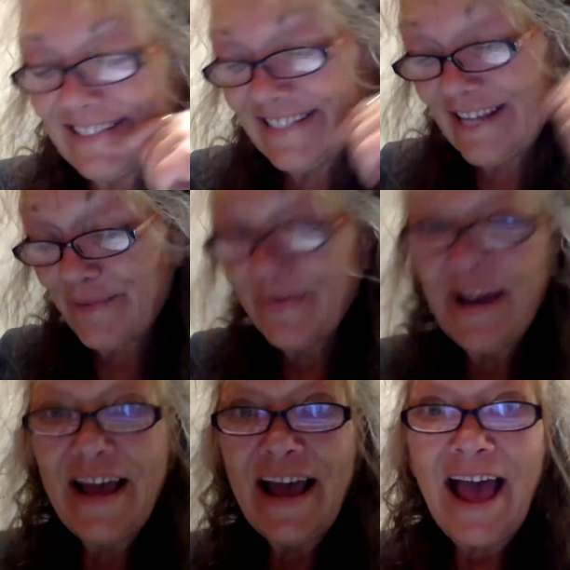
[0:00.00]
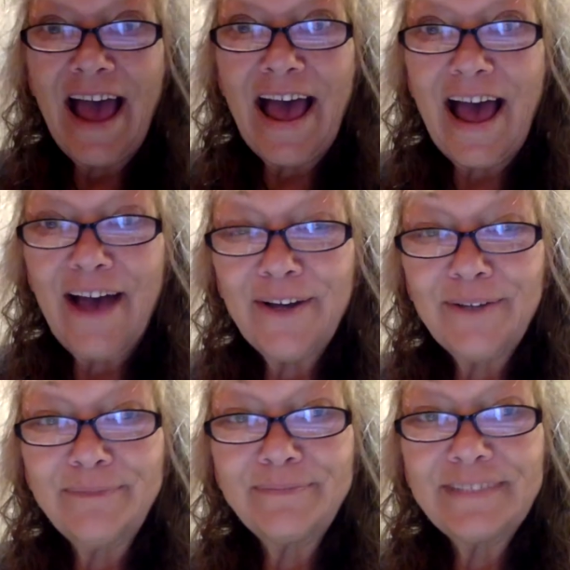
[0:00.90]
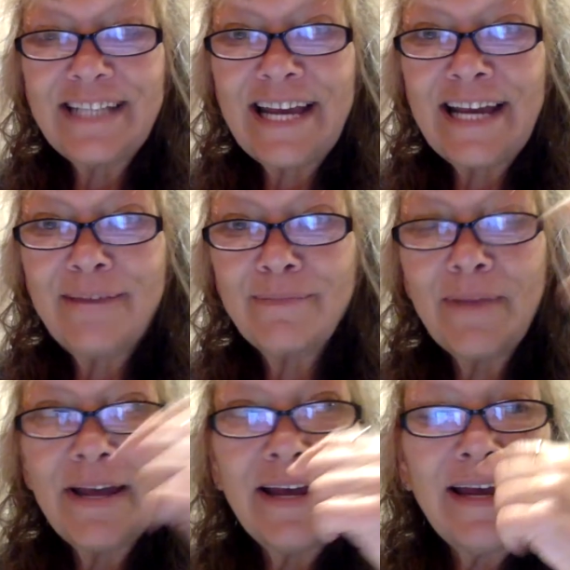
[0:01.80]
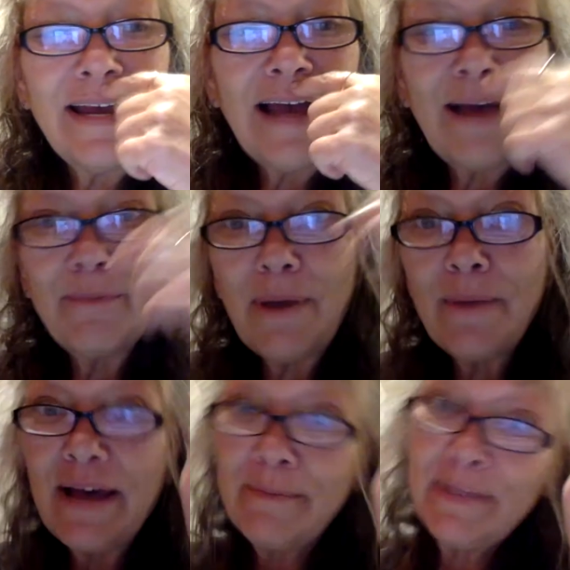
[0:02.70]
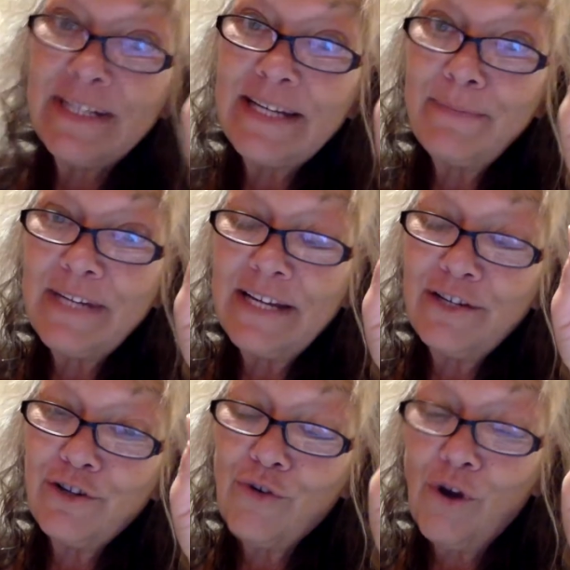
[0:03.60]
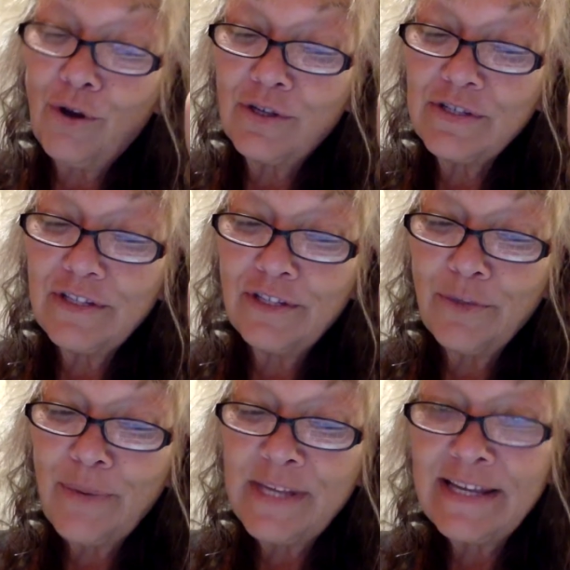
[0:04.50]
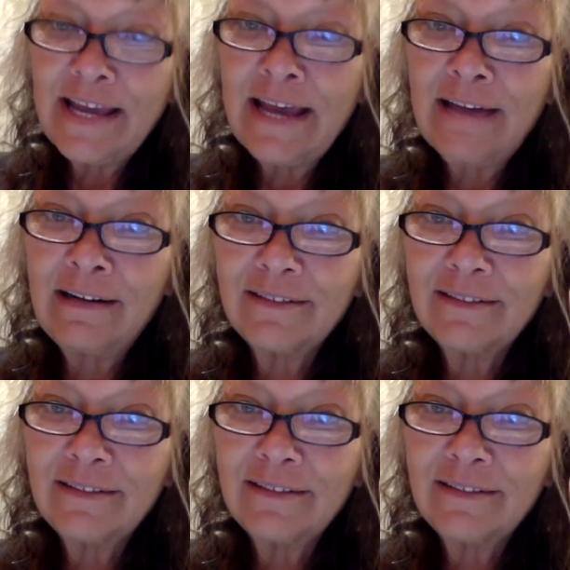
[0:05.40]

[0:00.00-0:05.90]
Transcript: so um, today I'm, I'm, I'm I'm attempting to cross Louisiana,